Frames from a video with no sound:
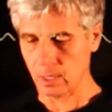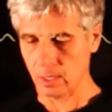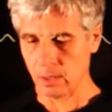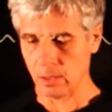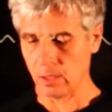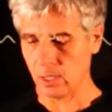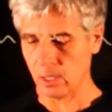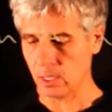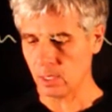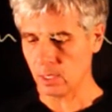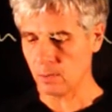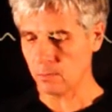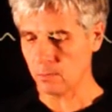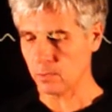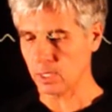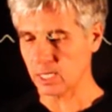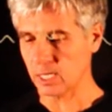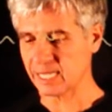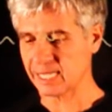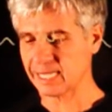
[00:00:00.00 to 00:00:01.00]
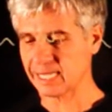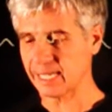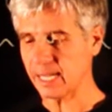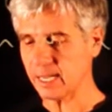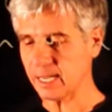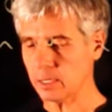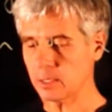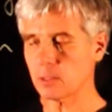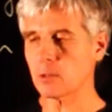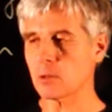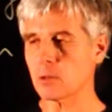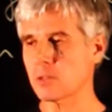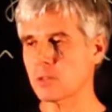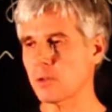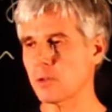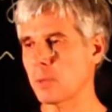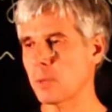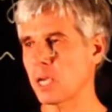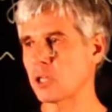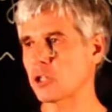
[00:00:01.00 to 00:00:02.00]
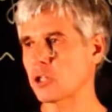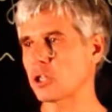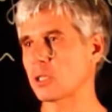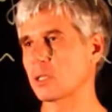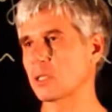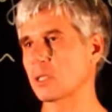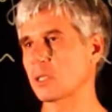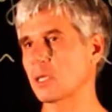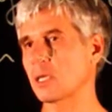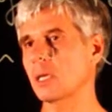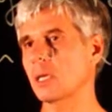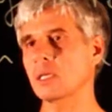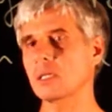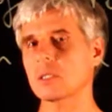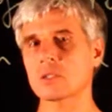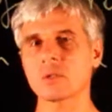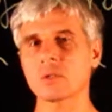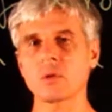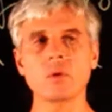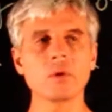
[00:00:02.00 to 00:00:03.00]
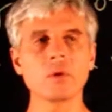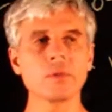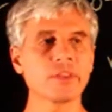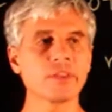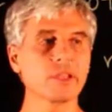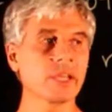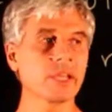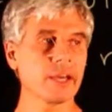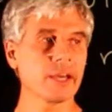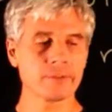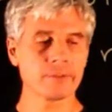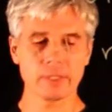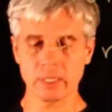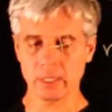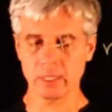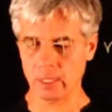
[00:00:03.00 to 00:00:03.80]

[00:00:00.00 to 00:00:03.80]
the second transformation is on the left